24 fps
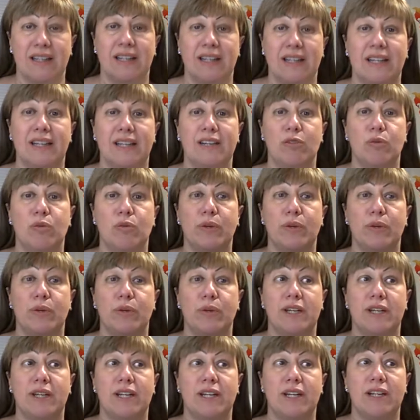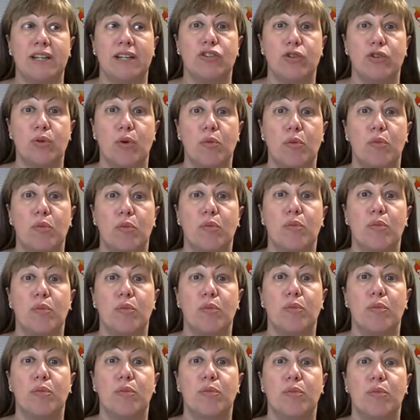We need to
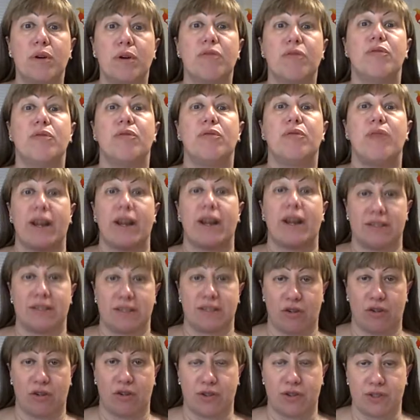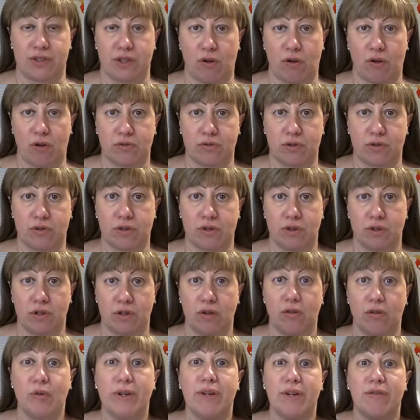perfect ourselves,
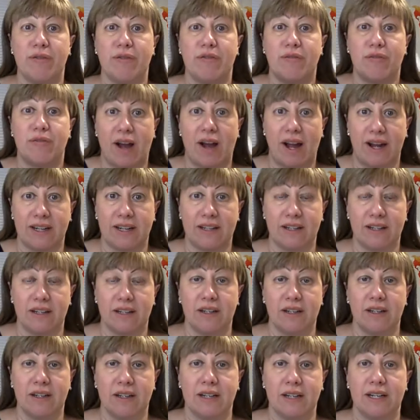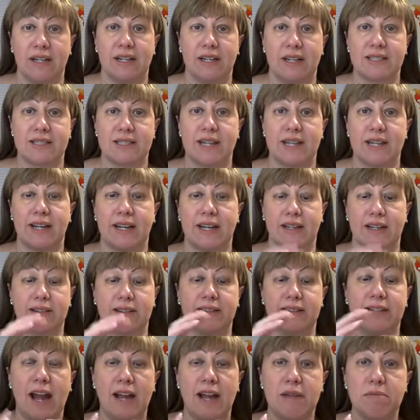refine. It's like a
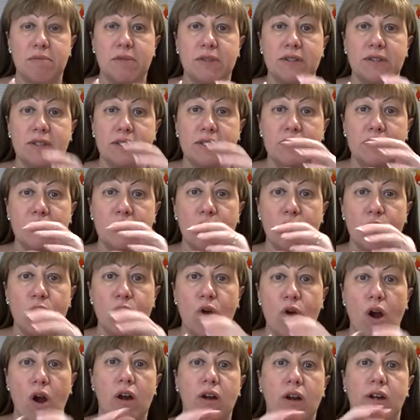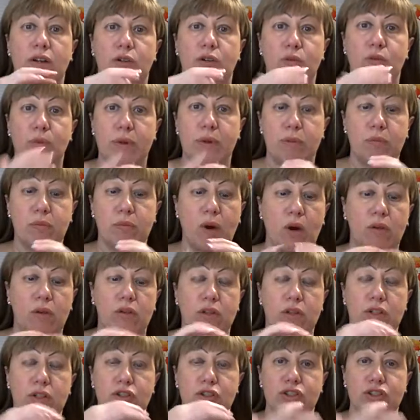diamond in a rock, and we
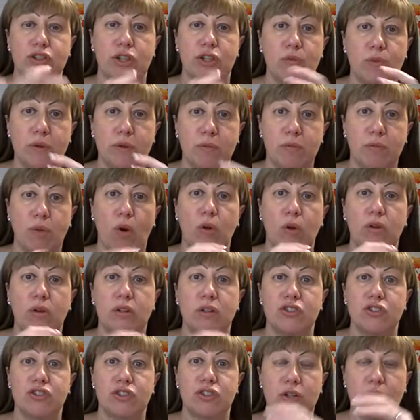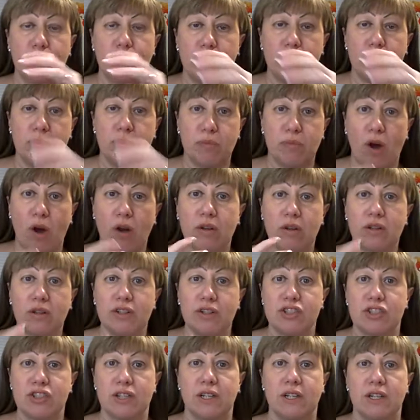polish and we polish and we
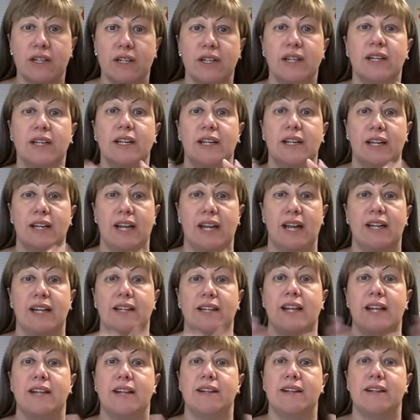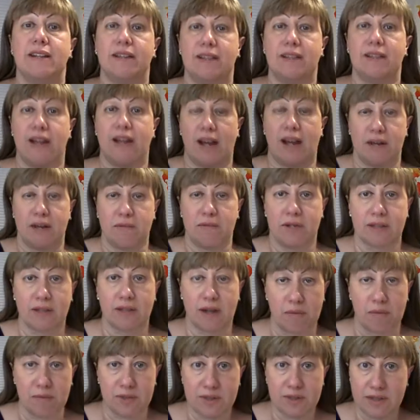polish and then the diamond
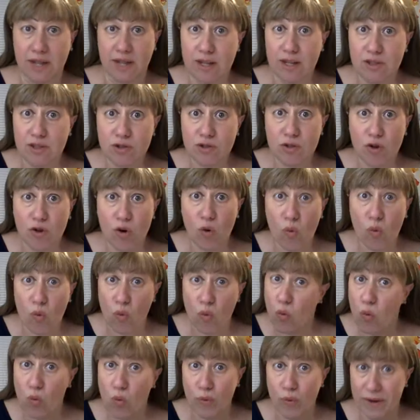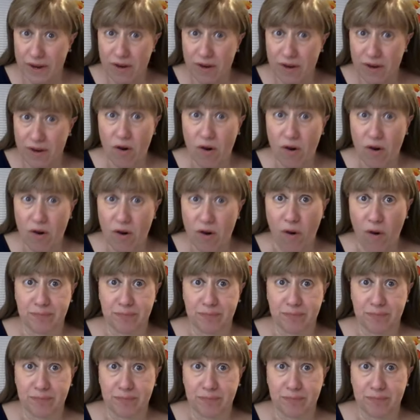comes. That's who we are.